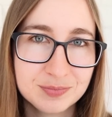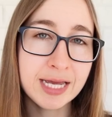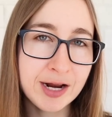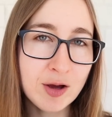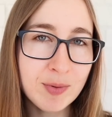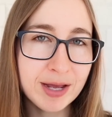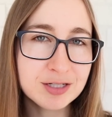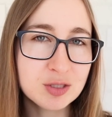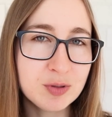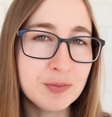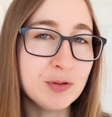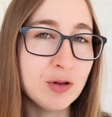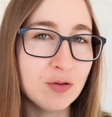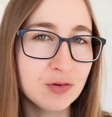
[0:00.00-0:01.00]
And now back to
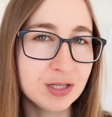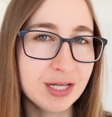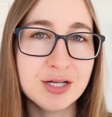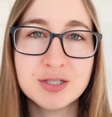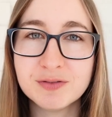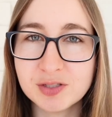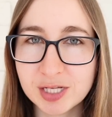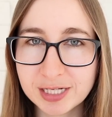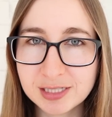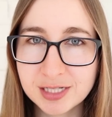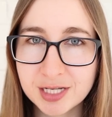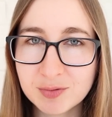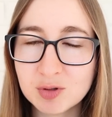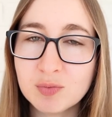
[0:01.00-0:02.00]
people over the age of
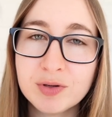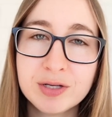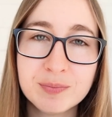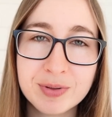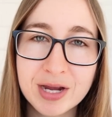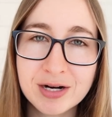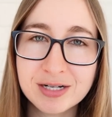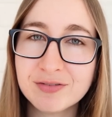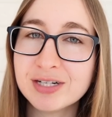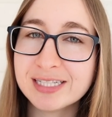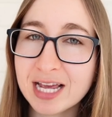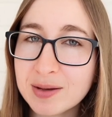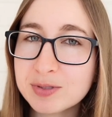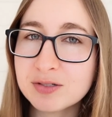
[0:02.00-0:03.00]
60, when we compare
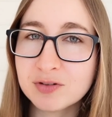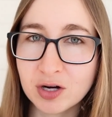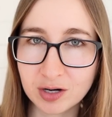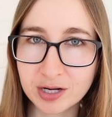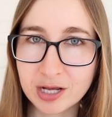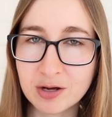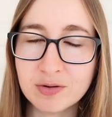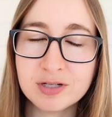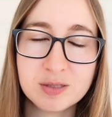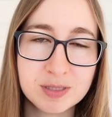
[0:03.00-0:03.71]
different types of cardio,